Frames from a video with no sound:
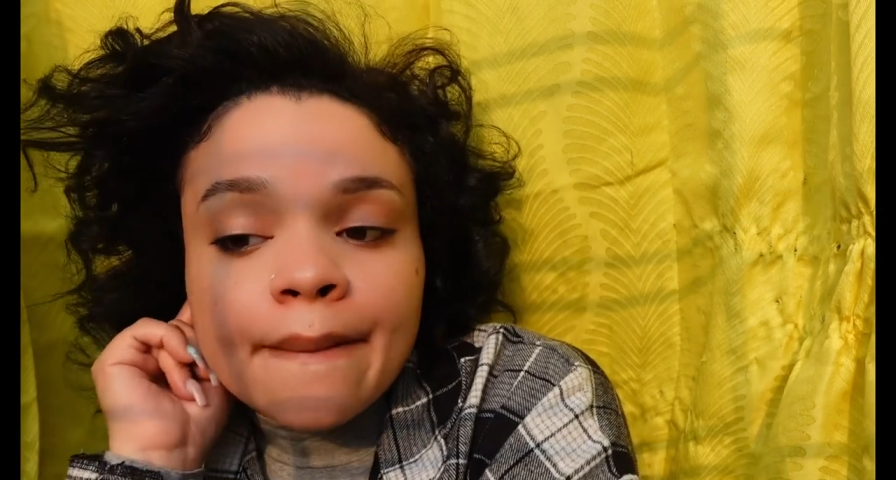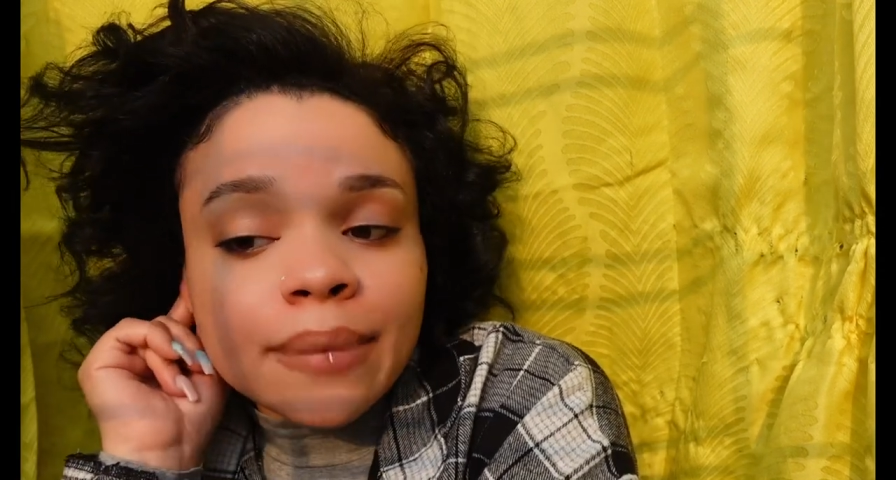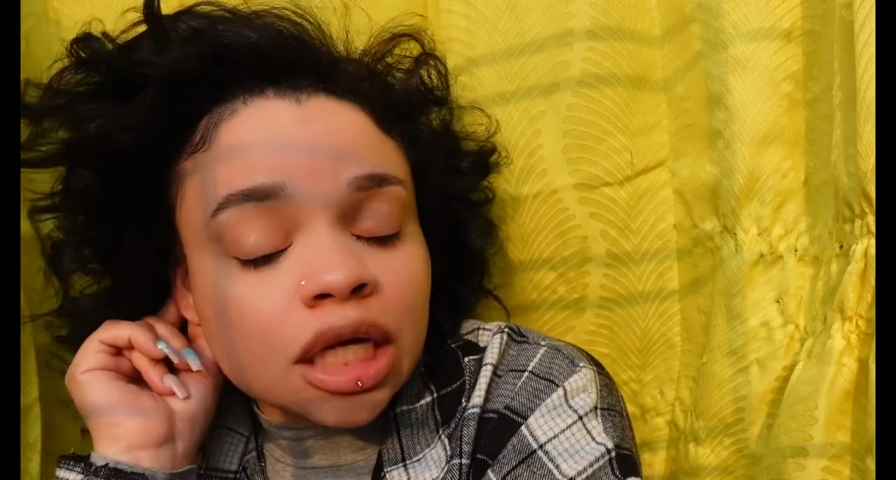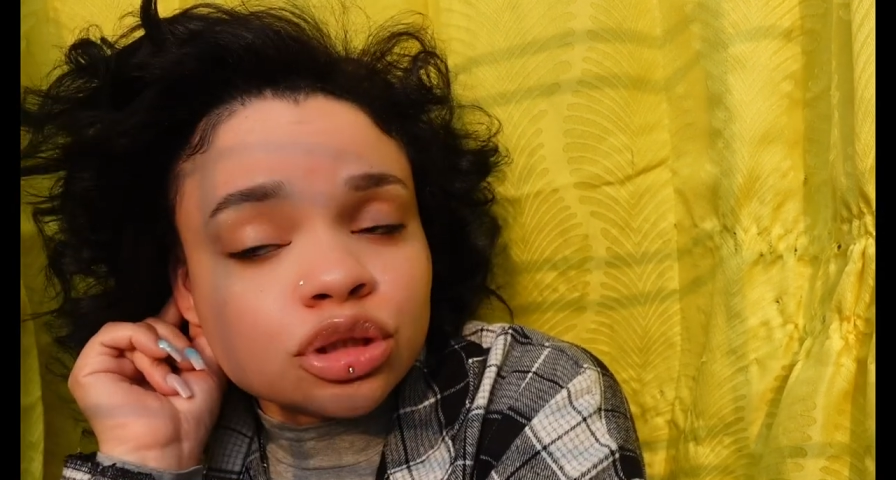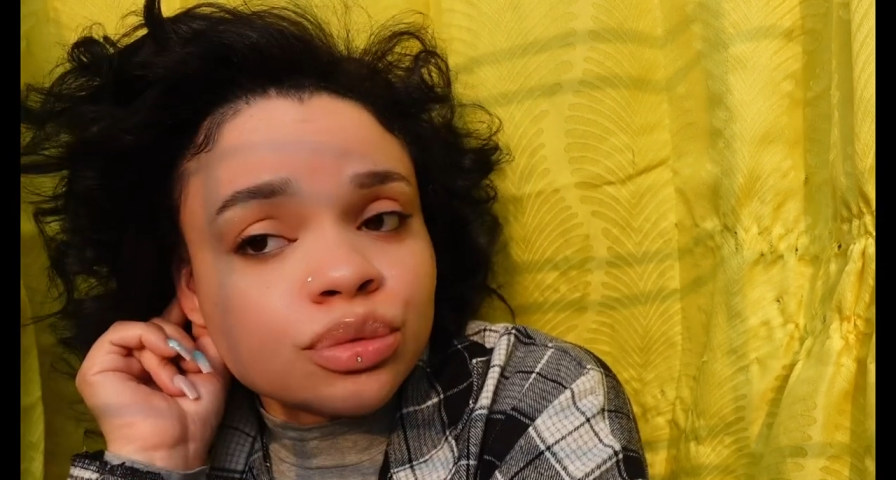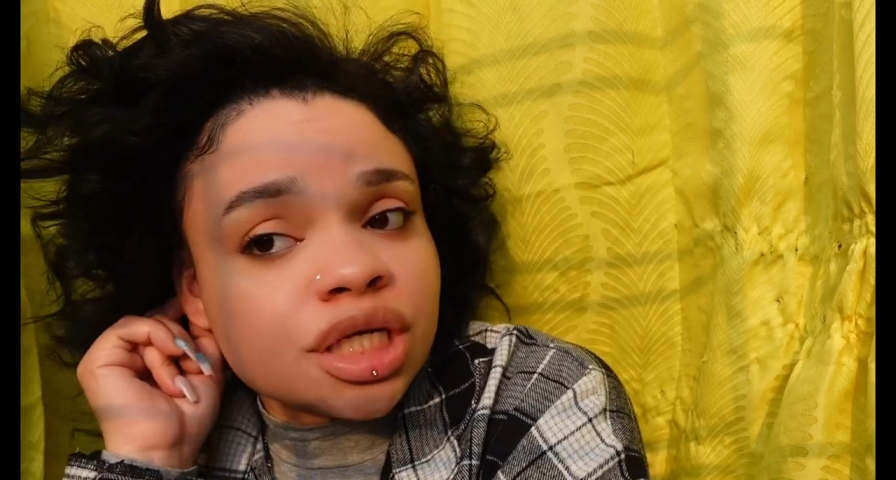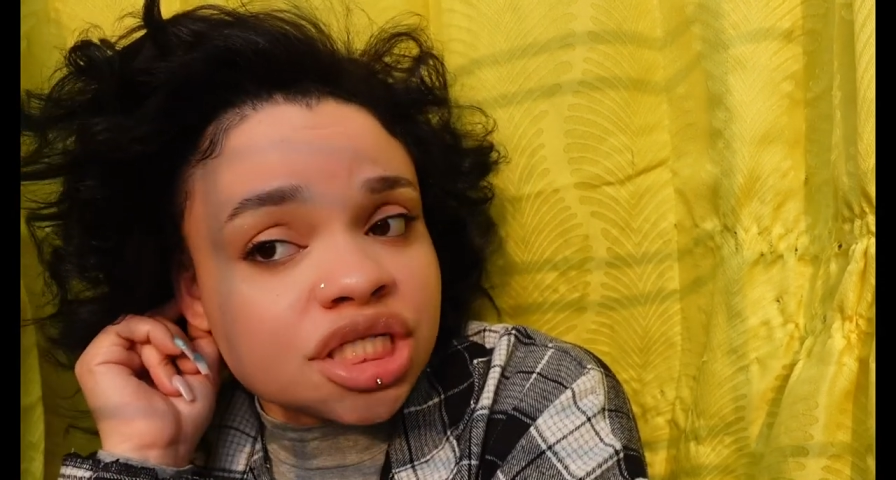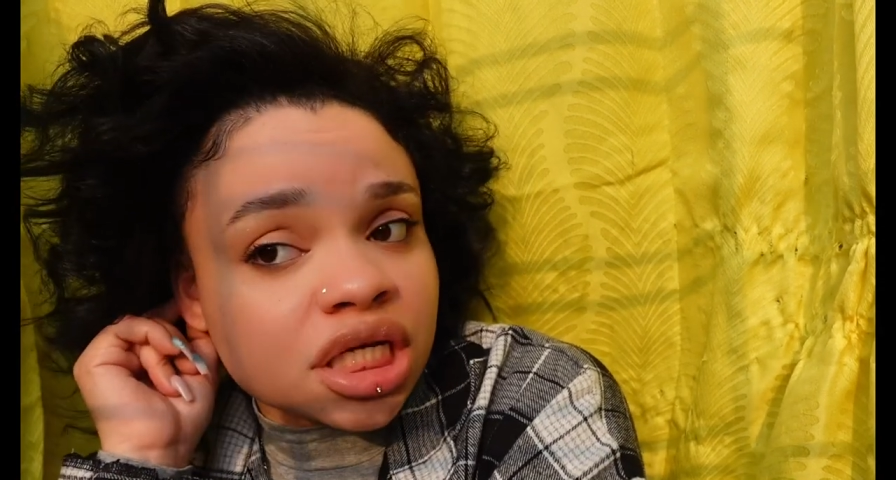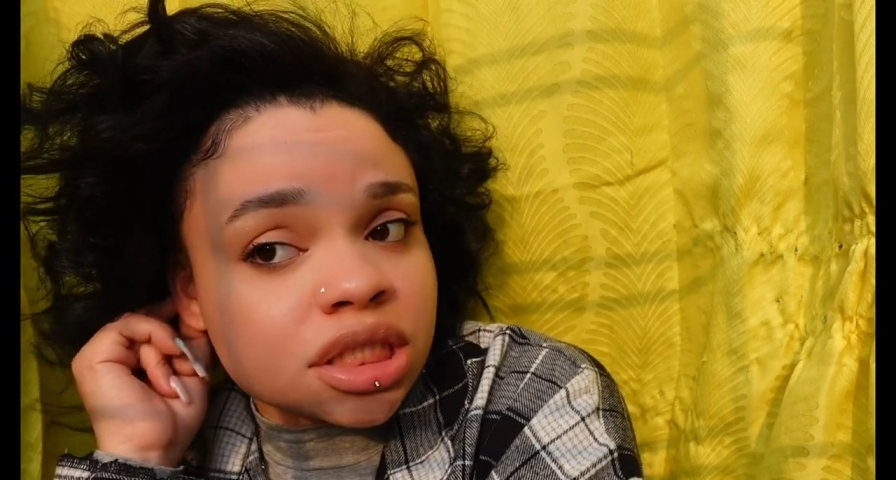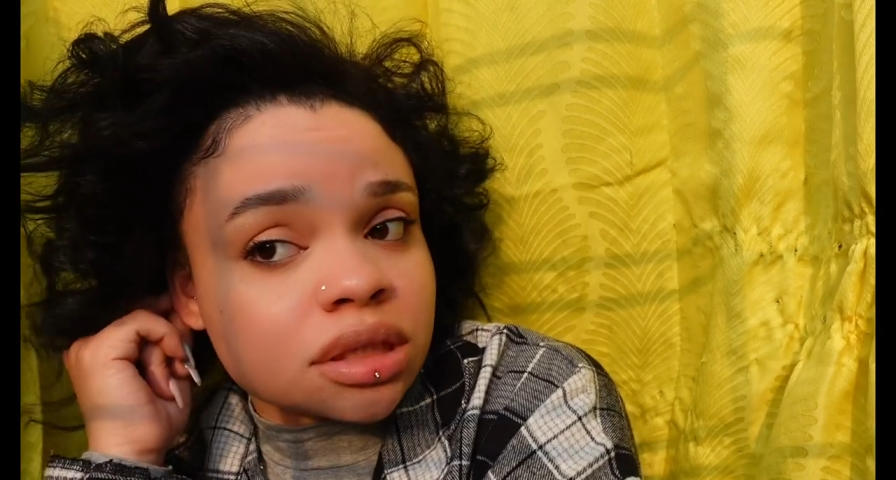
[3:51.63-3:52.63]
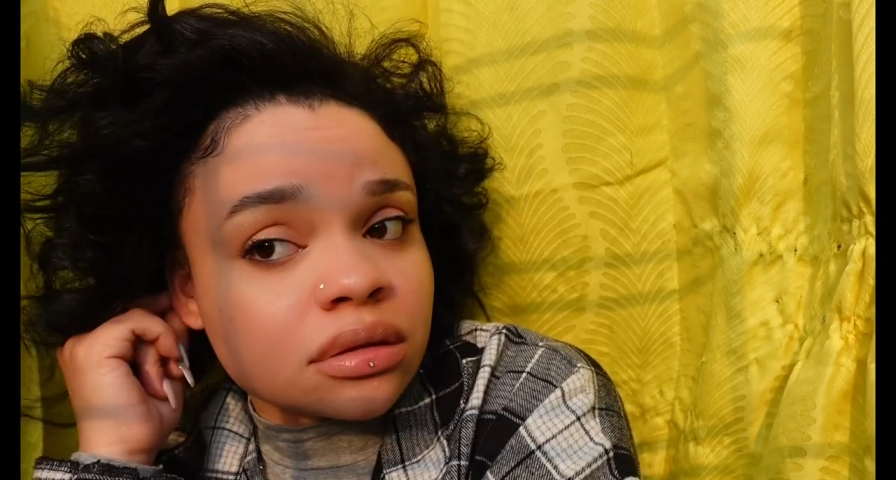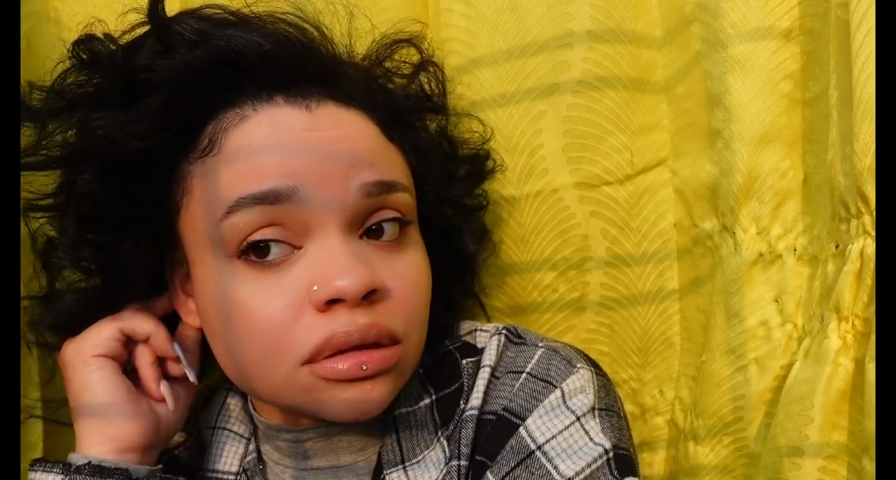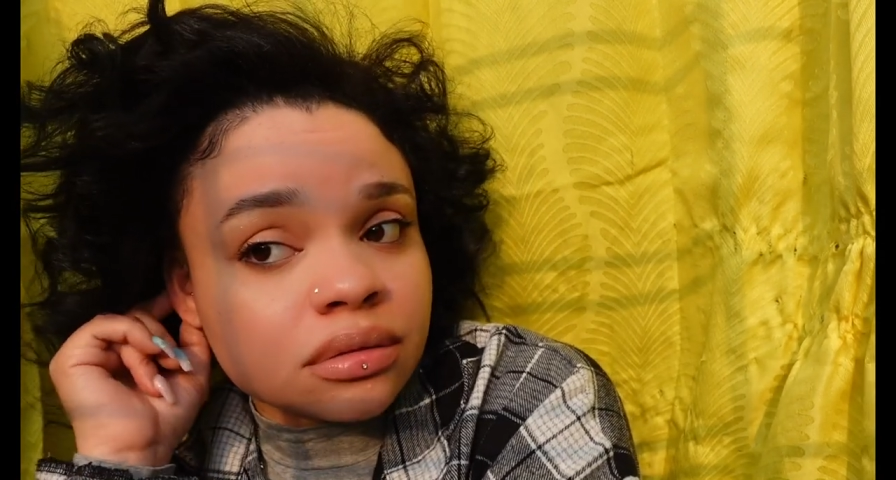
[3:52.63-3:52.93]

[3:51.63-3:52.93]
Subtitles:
But I do want to change it